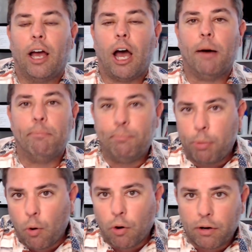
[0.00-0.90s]

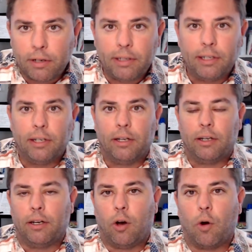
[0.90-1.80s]
board
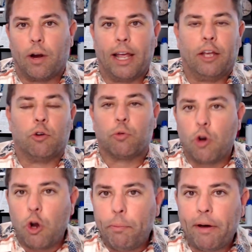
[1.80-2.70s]
or a
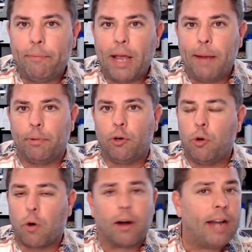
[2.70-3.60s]
group of people
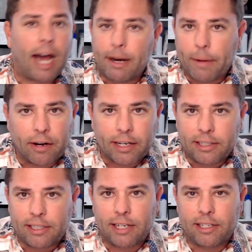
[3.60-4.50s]
who are not American
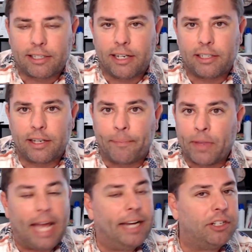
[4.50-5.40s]
citizens
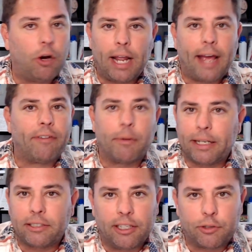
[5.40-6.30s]
and don't have our
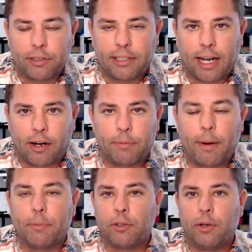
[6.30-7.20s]
best interest at heart.
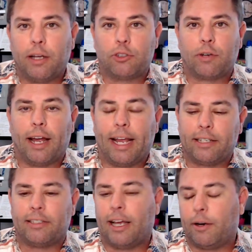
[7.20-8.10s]
Remember, I hate
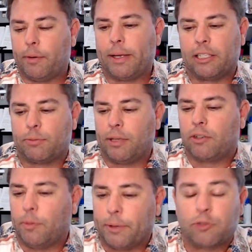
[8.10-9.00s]
to say, I don't want to make this
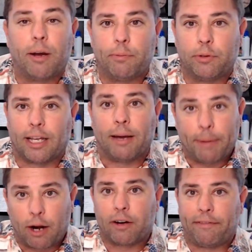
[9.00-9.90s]
political, but Trump was like
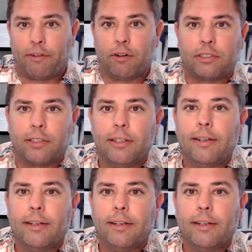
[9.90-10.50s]
America first.